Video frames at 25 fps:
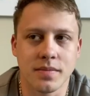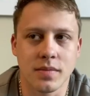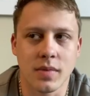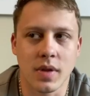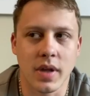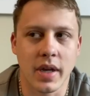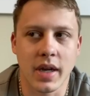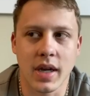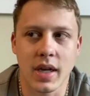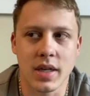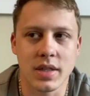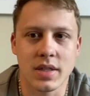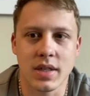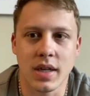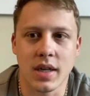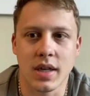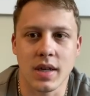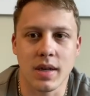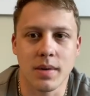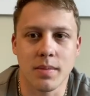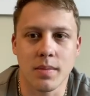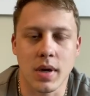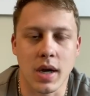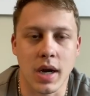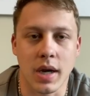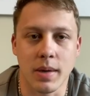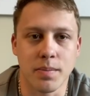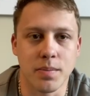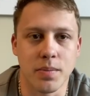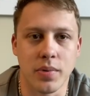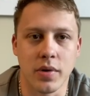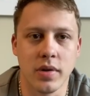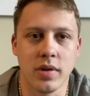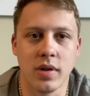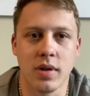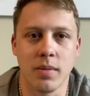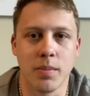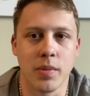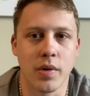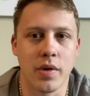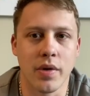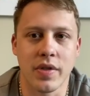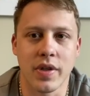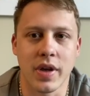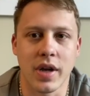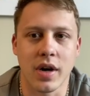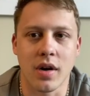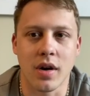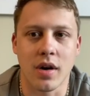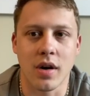like I said, I put them both
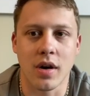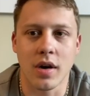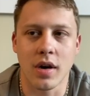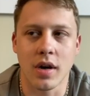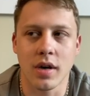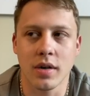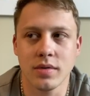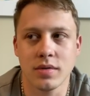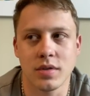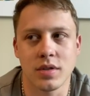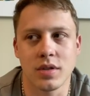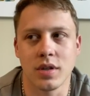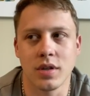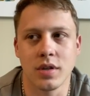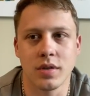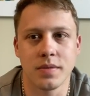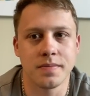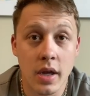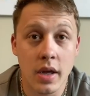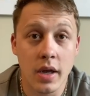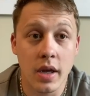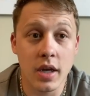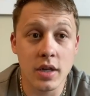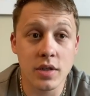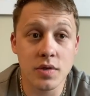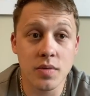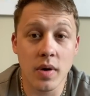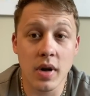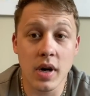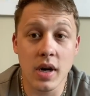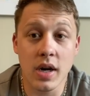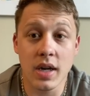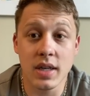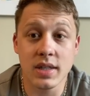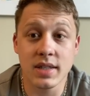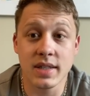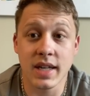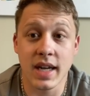on a heart, so it is what it is.